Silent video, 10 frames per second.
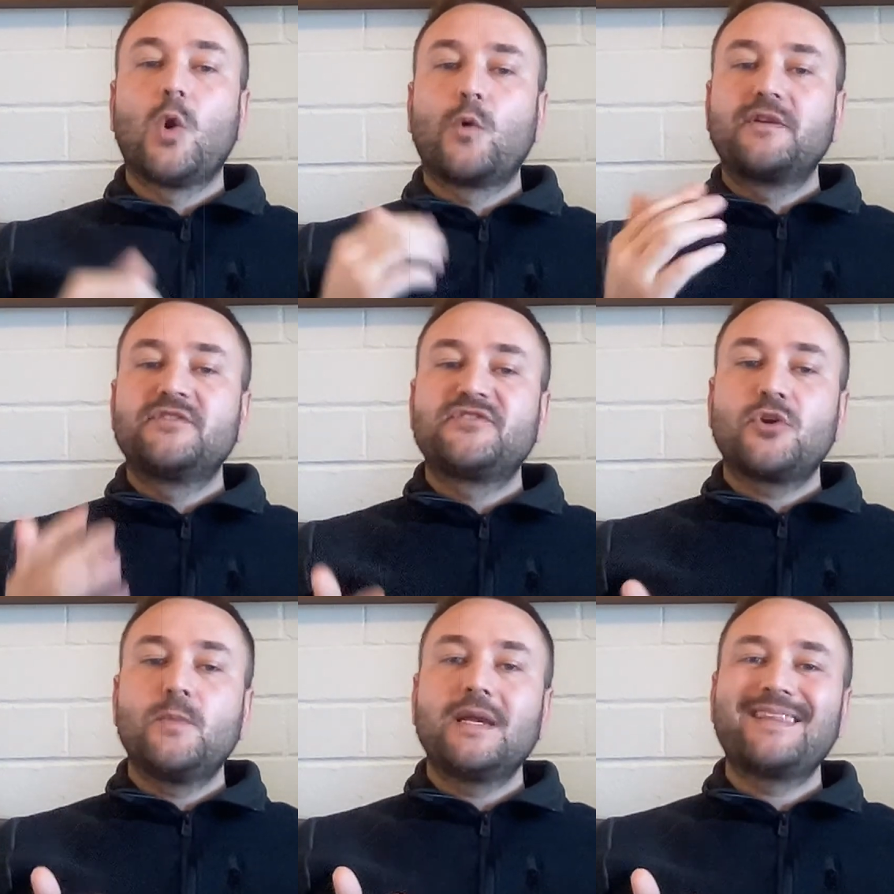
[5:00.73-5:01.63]
or
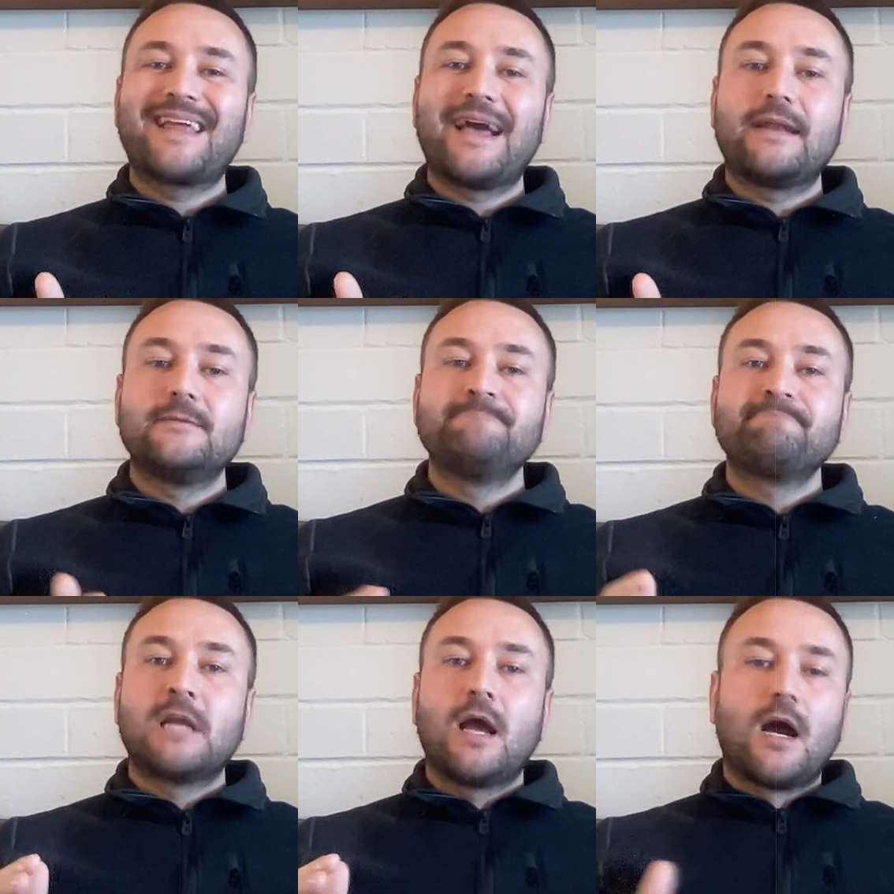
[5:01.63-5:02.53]
discerning that
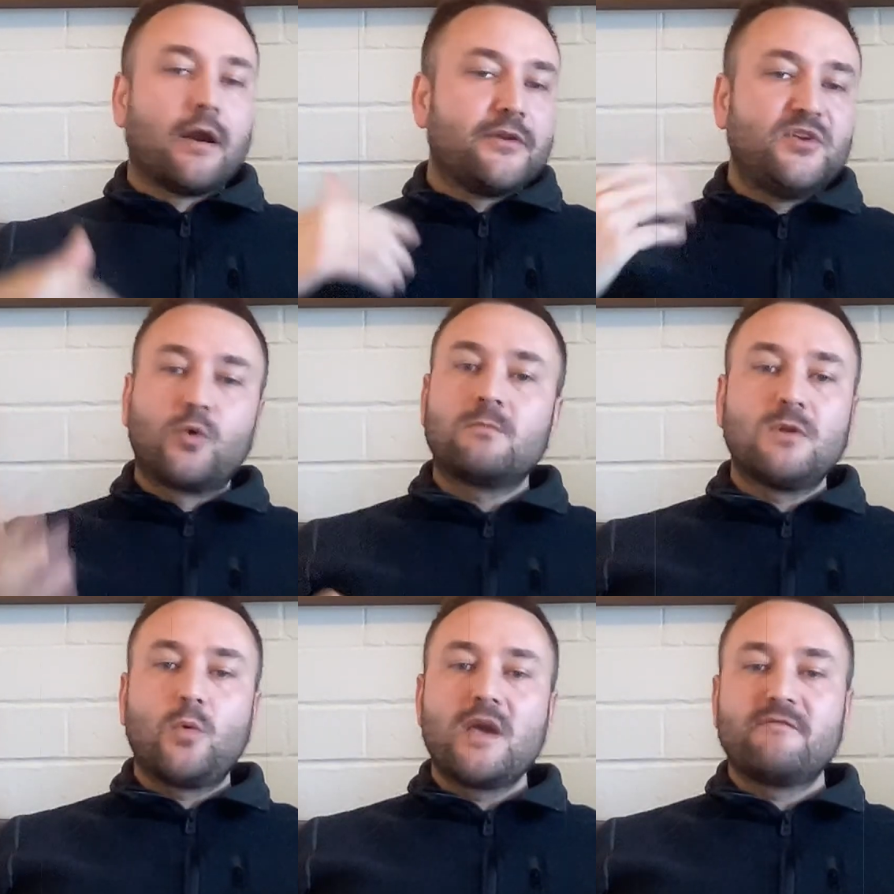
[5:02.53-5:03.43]
our
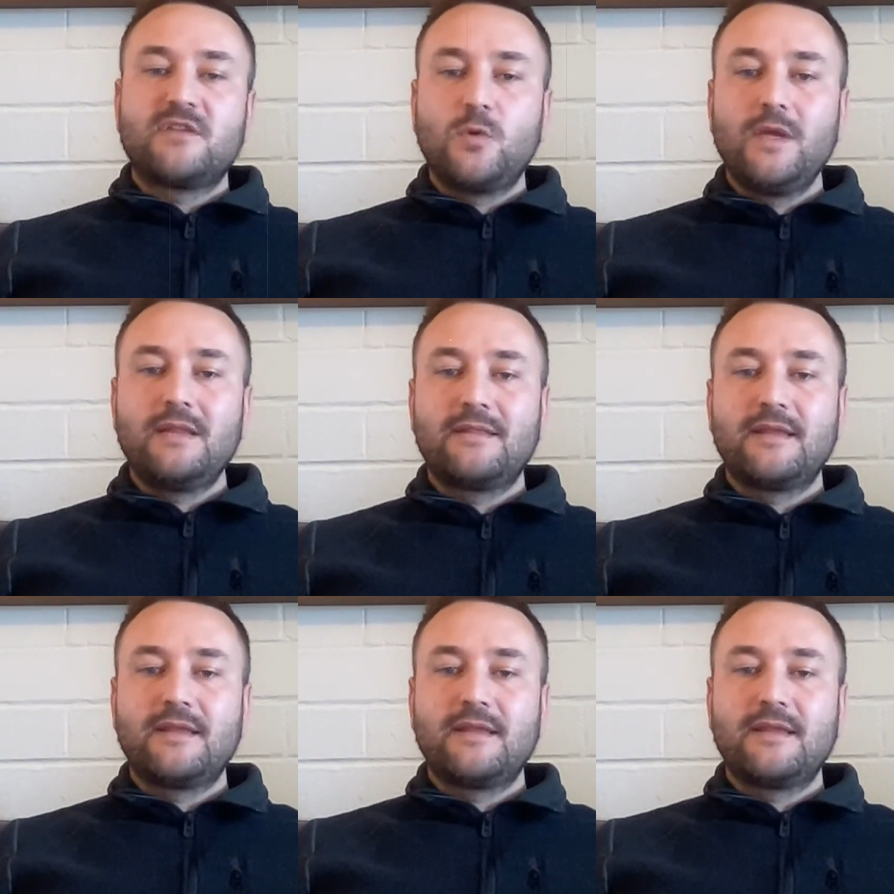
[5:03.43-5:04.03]
normal way of doing